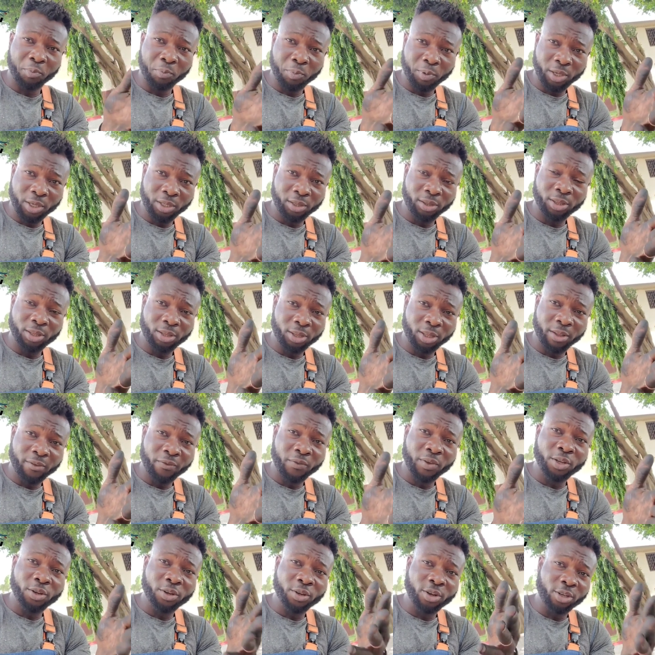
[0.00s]
the
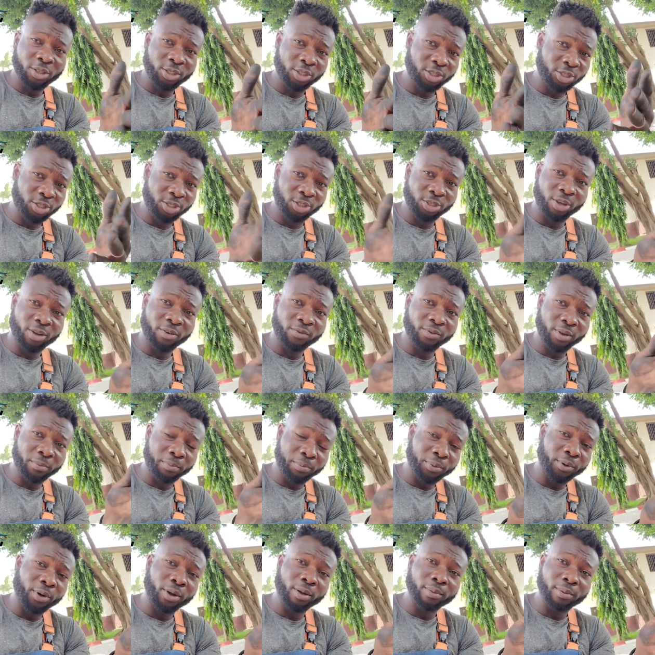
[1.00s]
video doesn't solve your
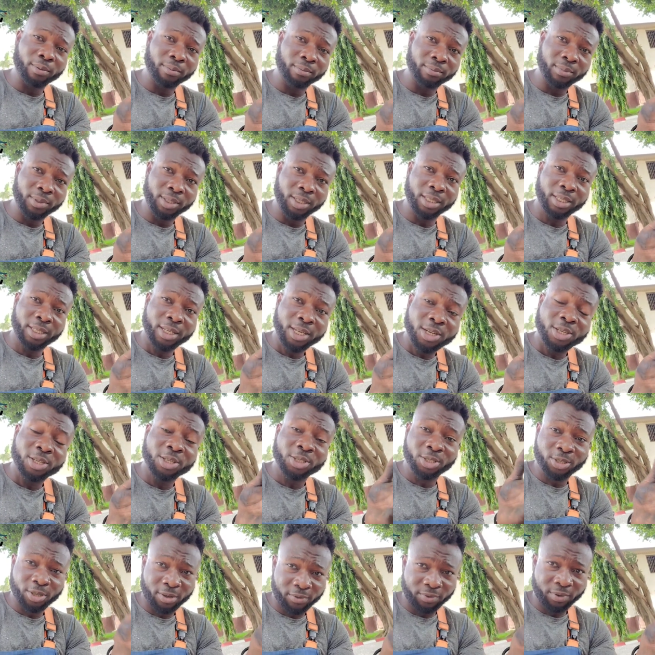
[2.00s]
problem. It did
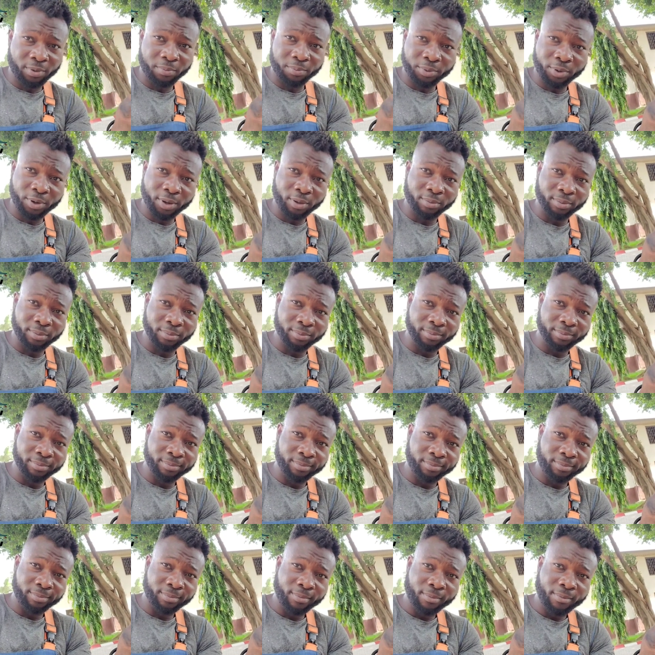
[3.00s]
solve your problem.
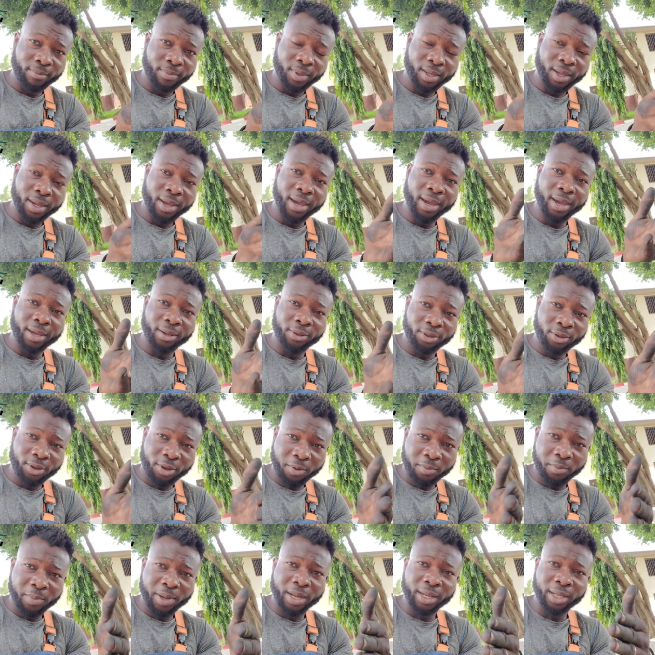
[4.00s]
And
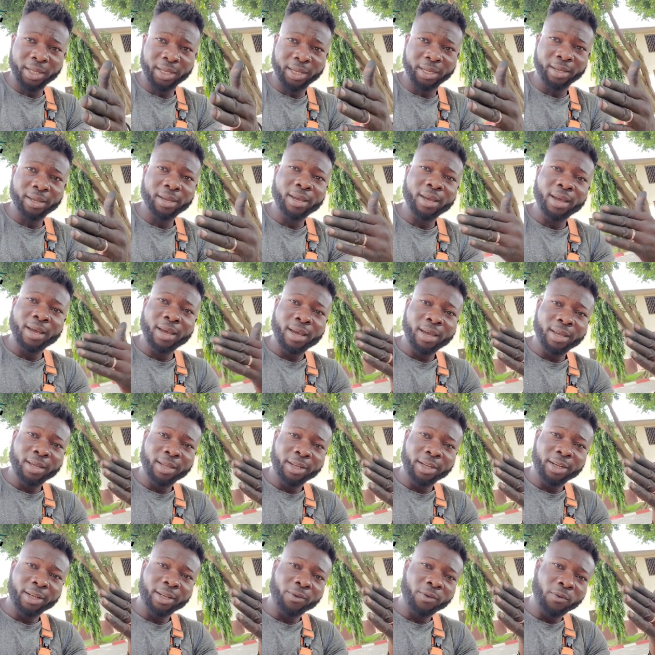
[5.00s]
normally,
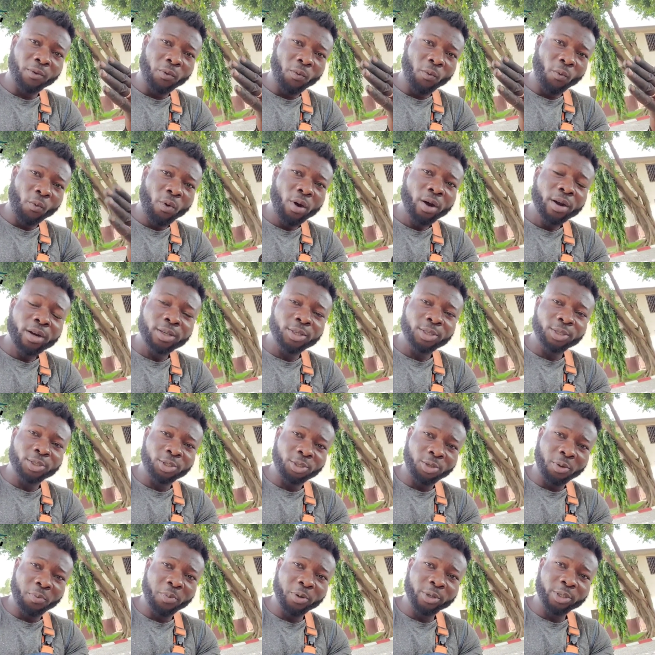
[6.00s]
what is
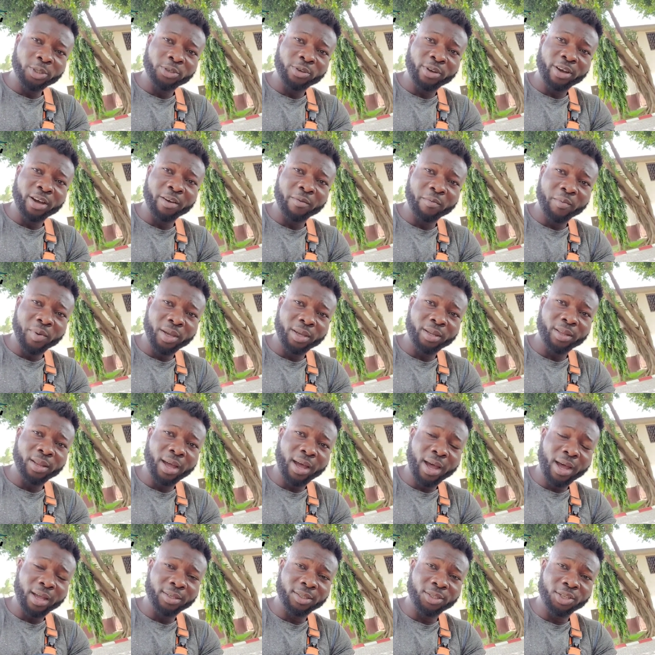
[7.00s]
supposed to have been,
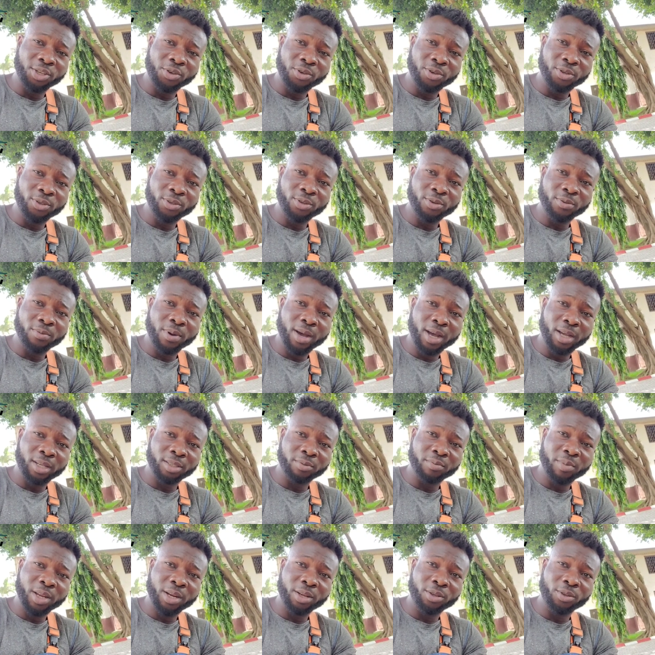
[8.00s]
as the YouTube
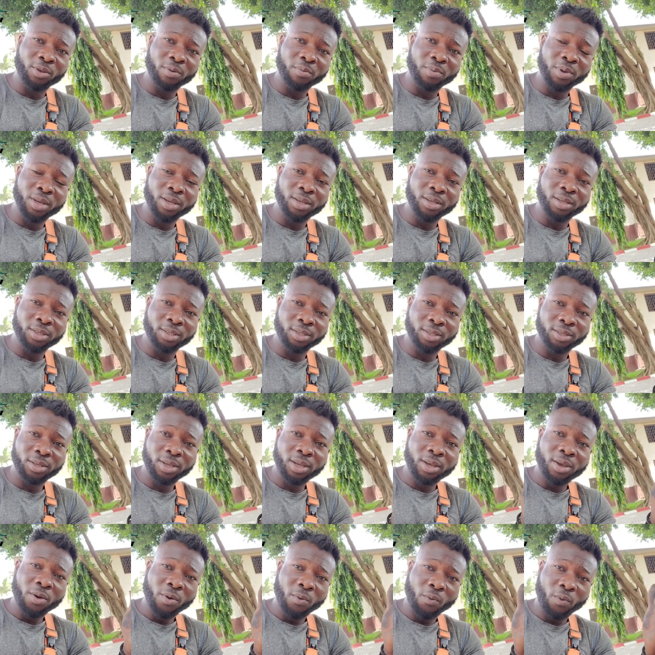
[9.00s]
has made it to be, is
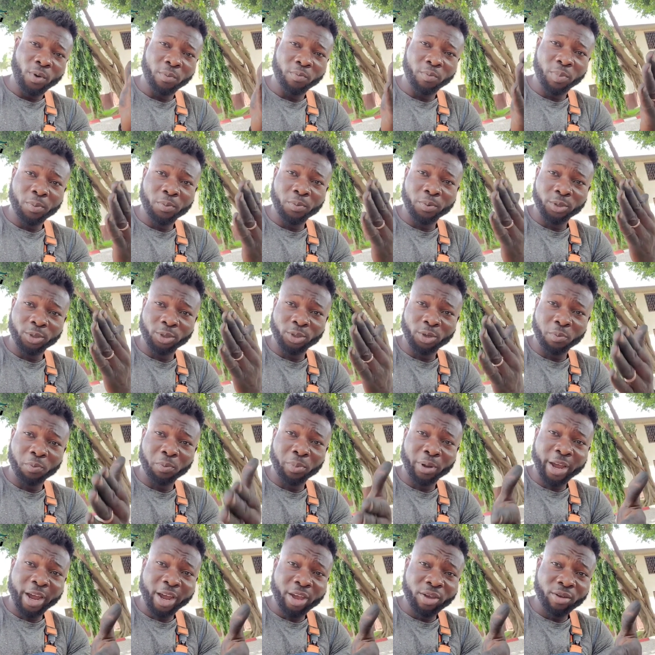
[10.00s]
when people
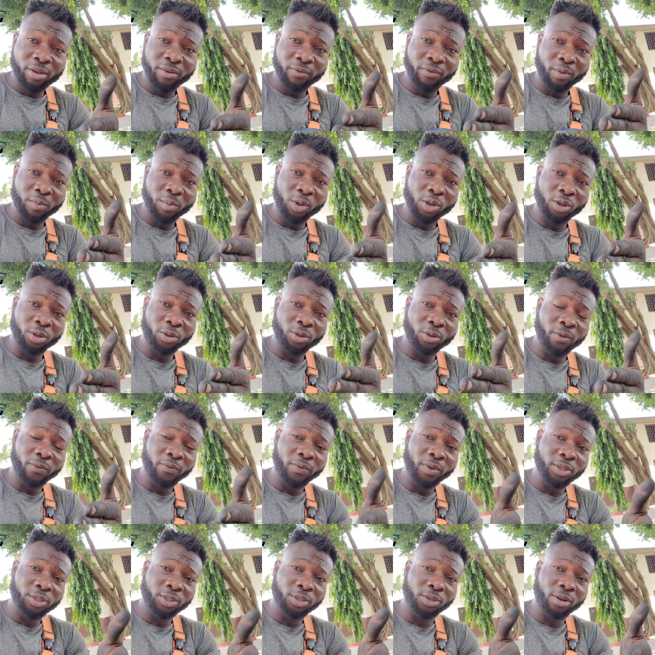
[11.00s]
supply you information to
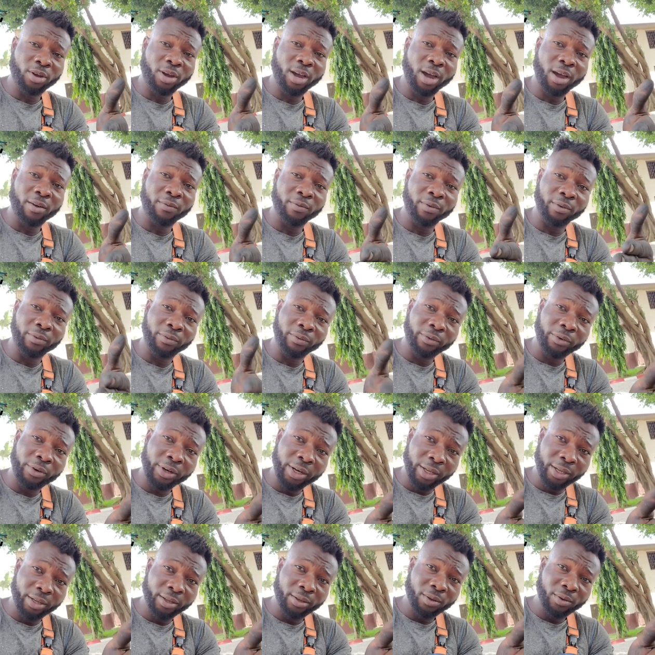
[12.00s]
fix your car for
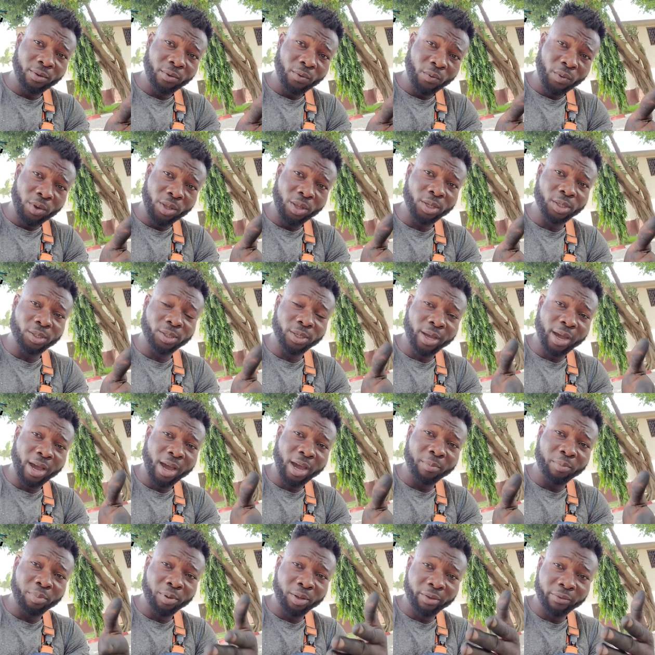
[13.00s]
free, which is a
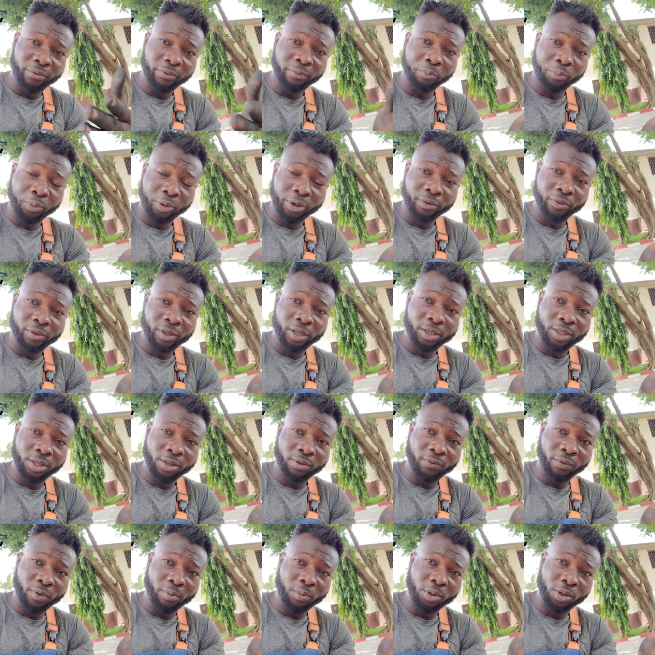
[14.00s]
high privilege
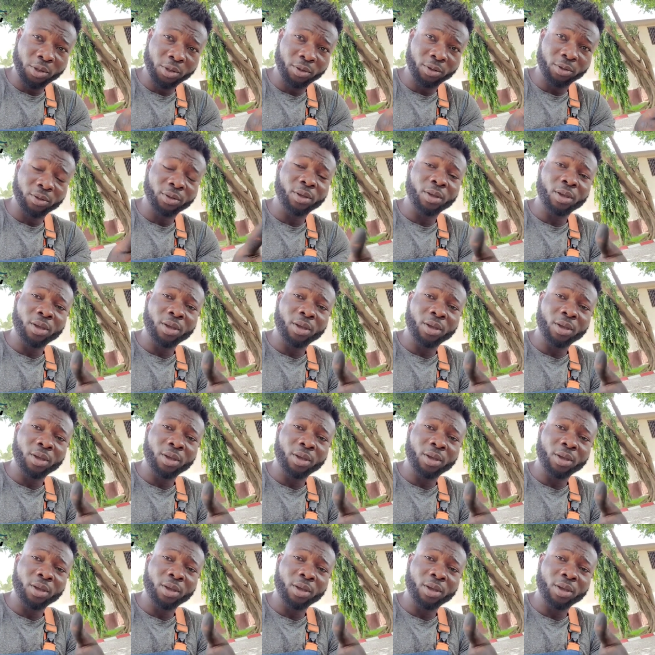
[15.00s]
information,